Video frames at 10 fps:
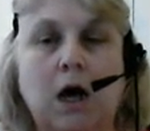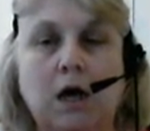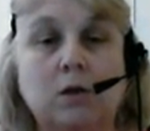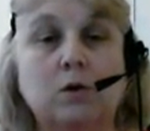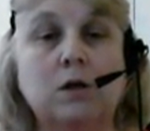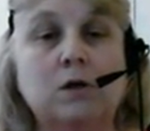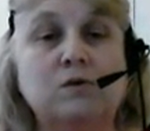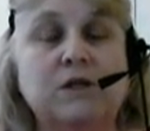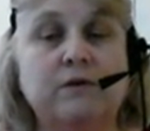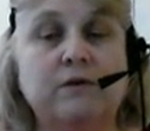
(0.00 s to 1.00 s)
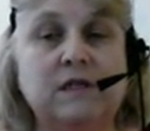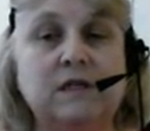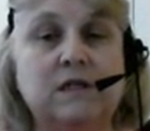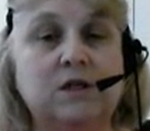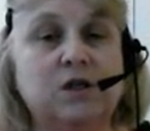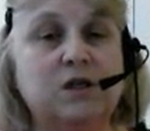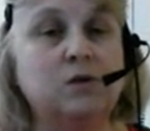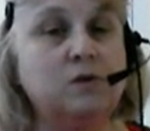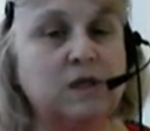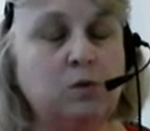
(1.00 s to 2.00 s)
You can use services such as
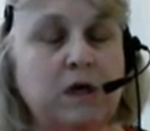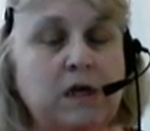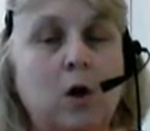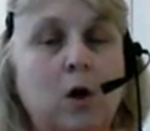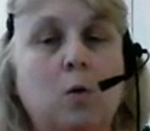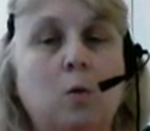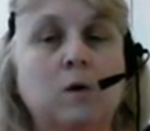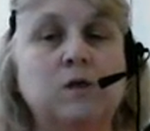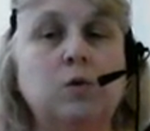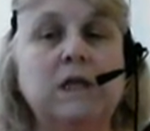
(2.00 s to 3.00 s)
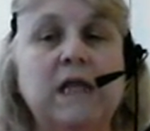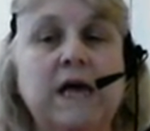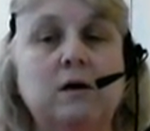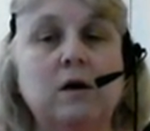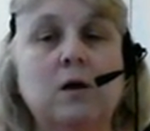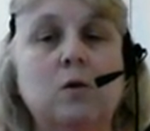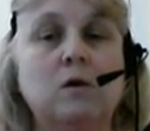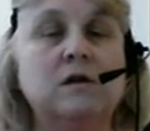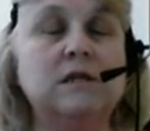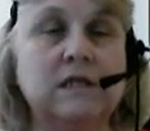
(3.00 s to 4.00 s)
Hootsuite or TweetLater in
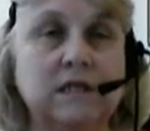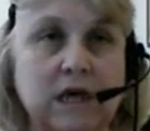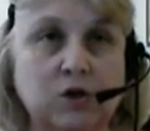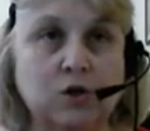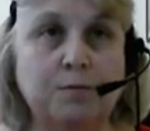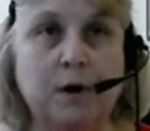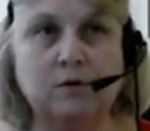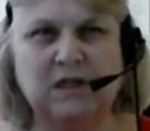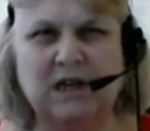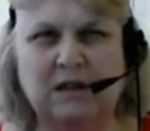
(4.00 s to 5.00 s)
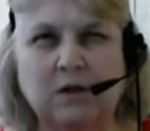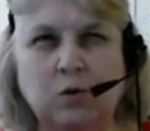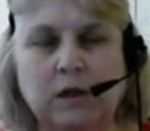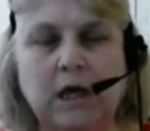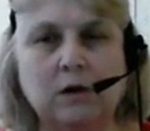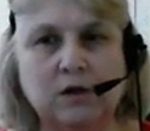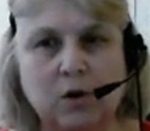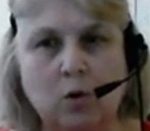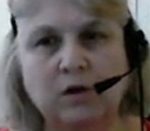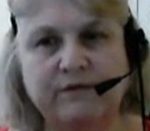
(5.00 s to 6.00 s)
order to schedule posts. I think TweetLater
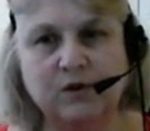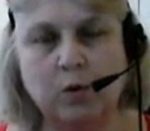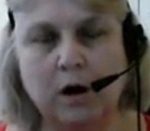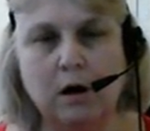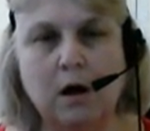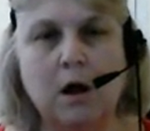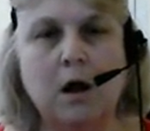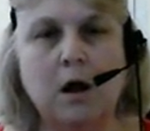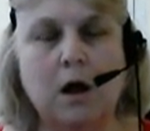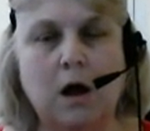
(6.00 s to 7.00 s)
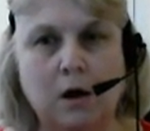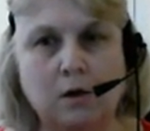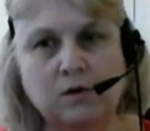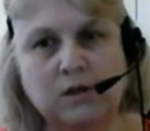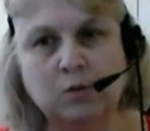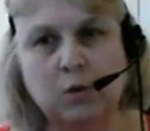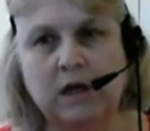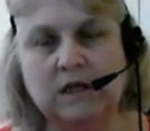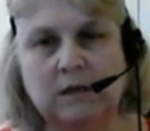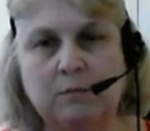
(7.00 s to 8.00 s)
is only for Twitter.
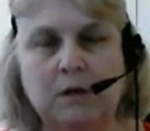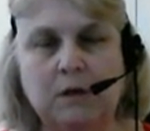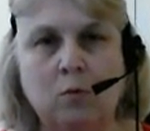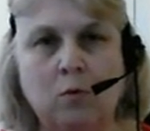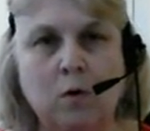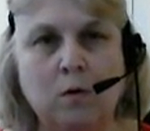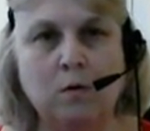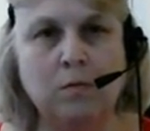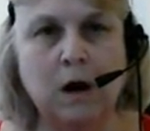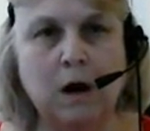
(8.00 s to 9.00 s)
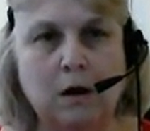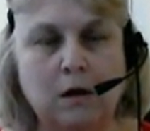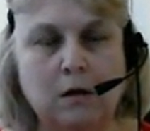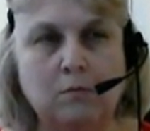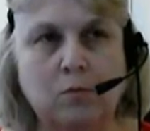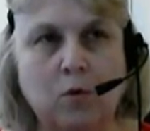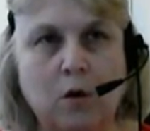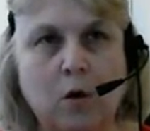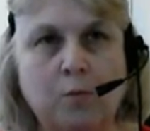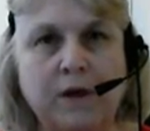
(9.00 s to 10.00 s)
Hootsuite is a bit
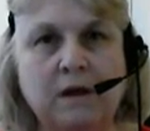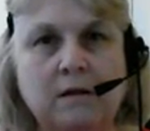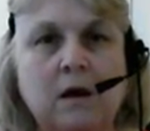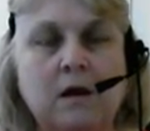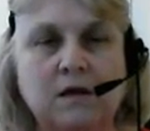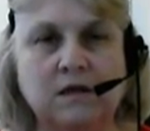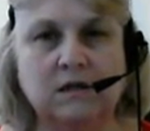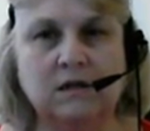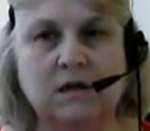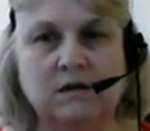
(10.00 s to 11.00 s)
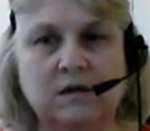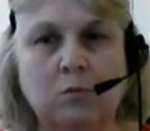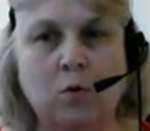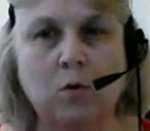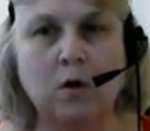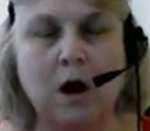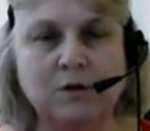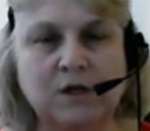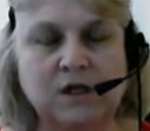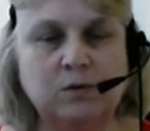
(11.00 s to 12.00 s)
more open. There's more
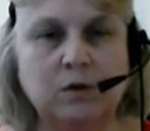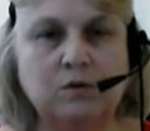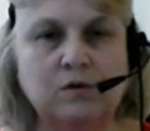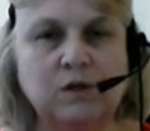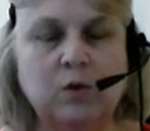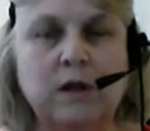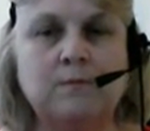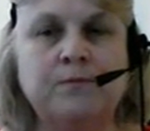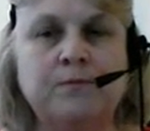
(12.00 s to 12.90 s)
options with Hootsuite.